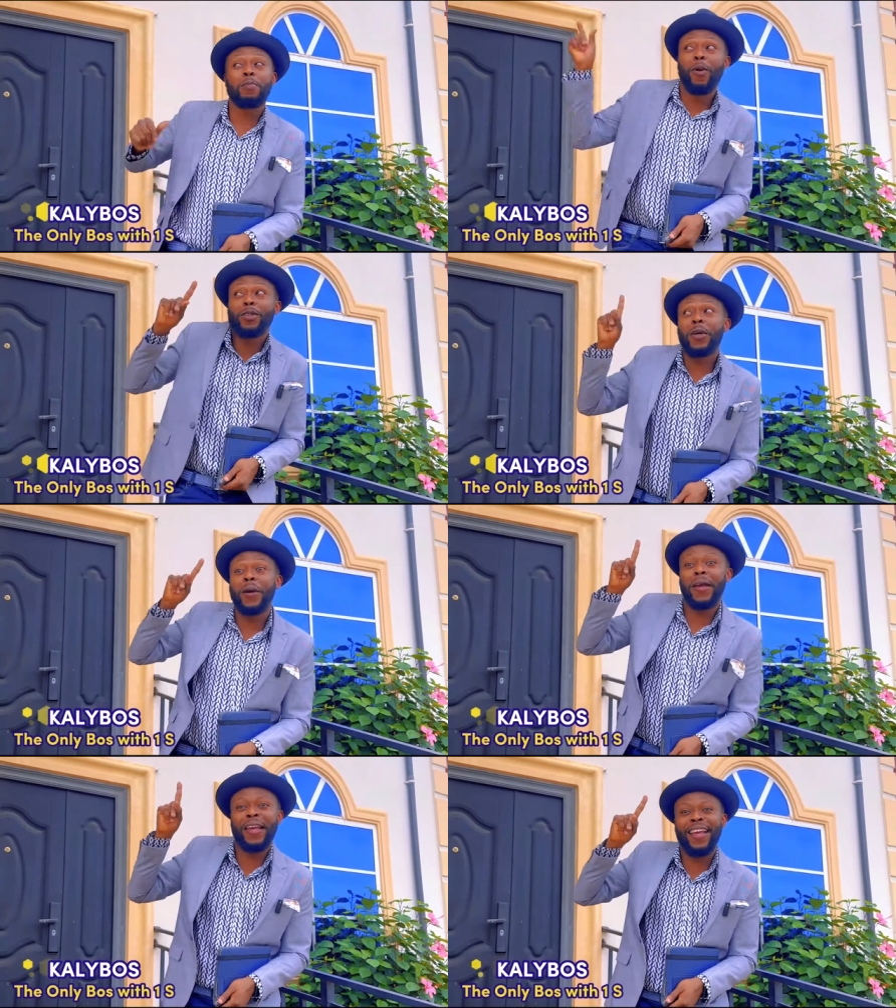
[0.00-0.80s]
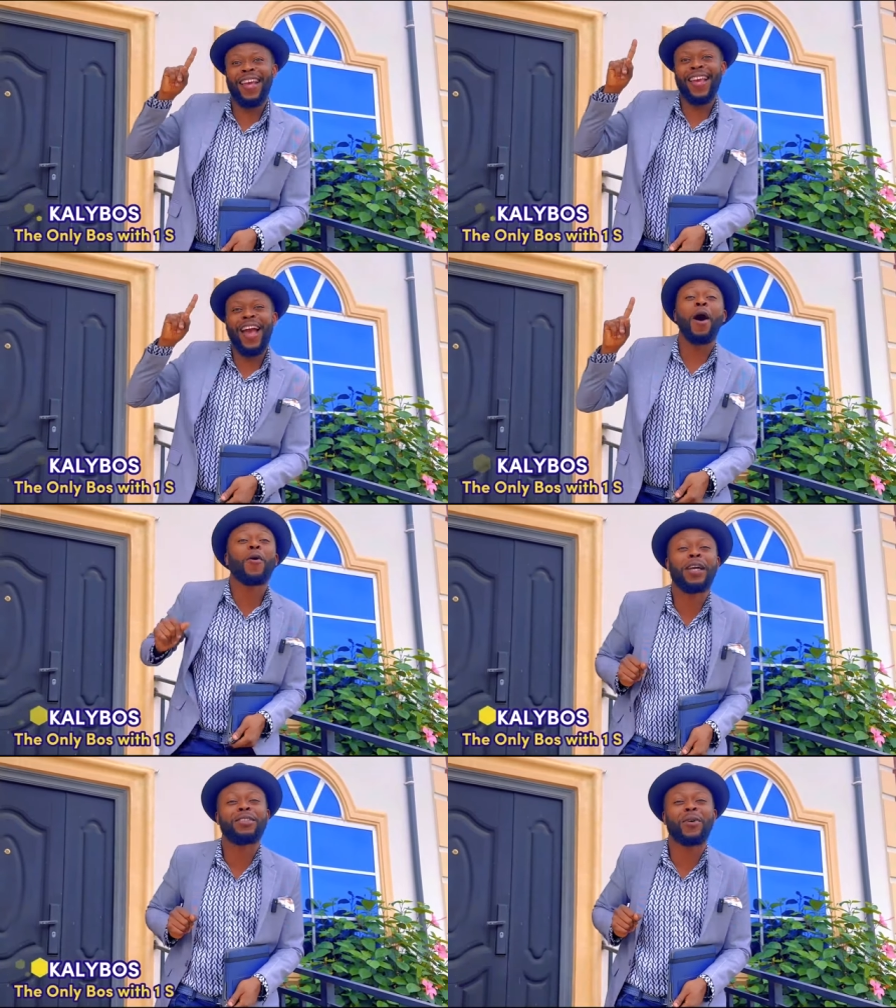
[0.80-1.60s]
boss. Oh,
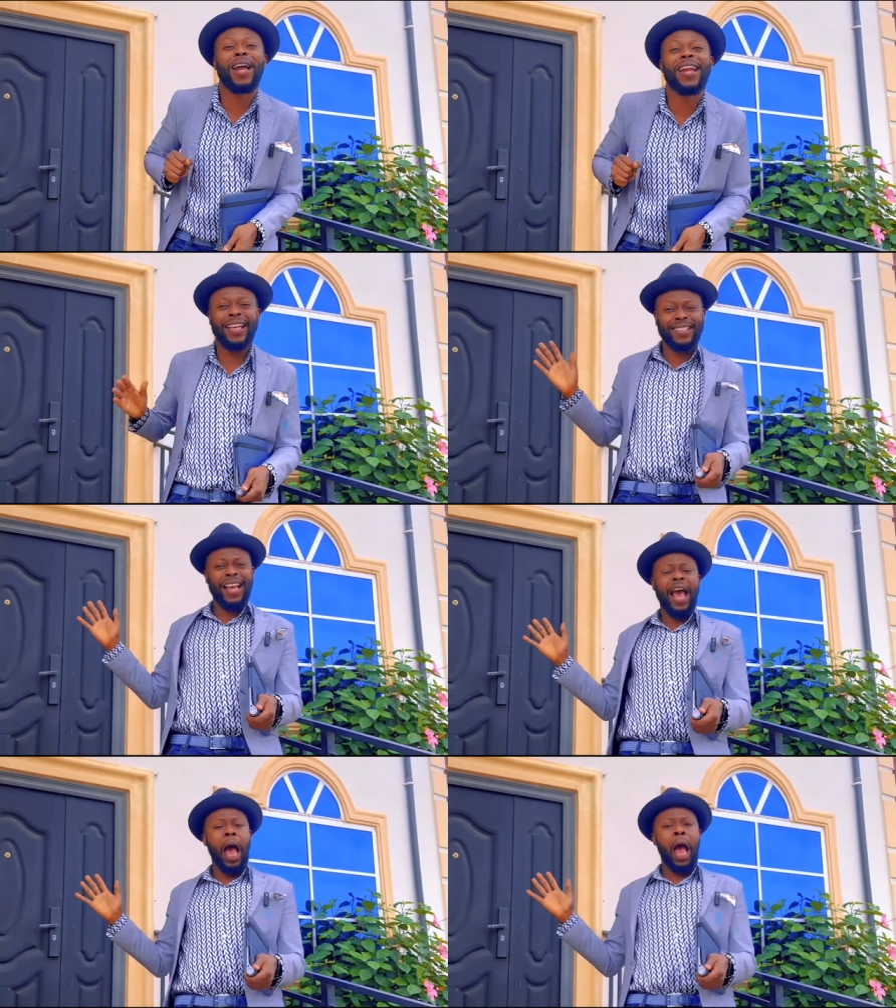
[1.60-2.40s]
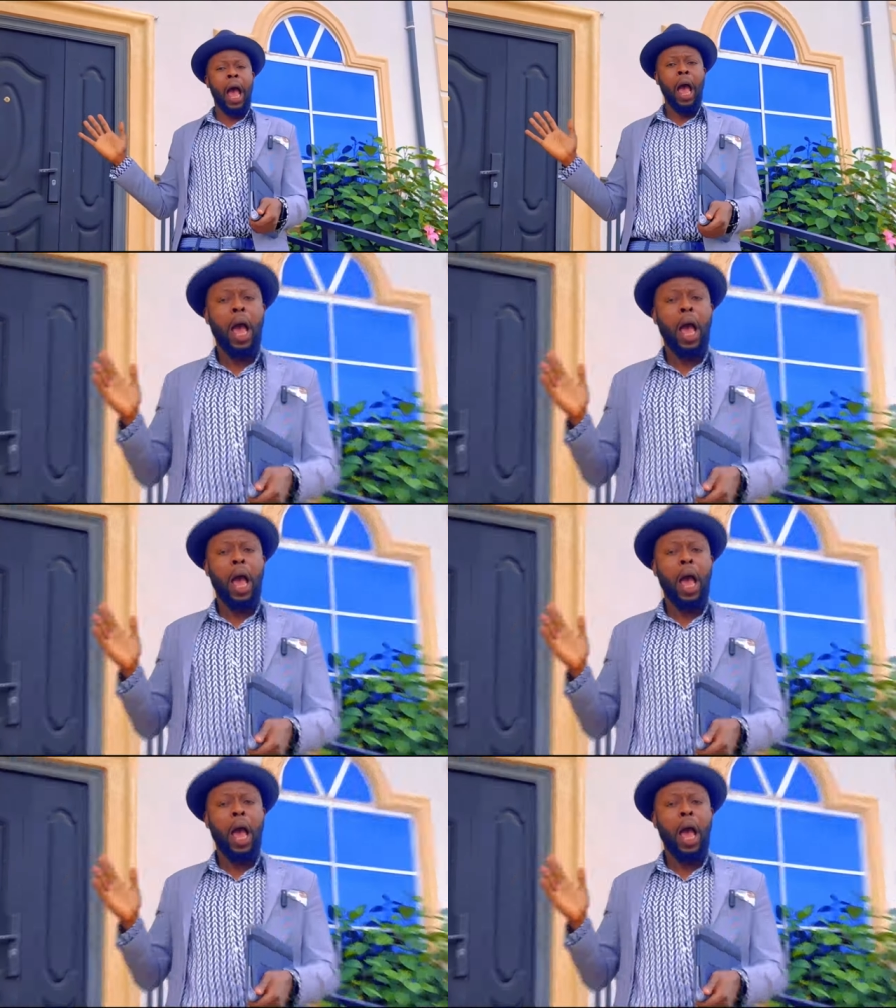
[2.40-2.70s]
wait, what is? Ah,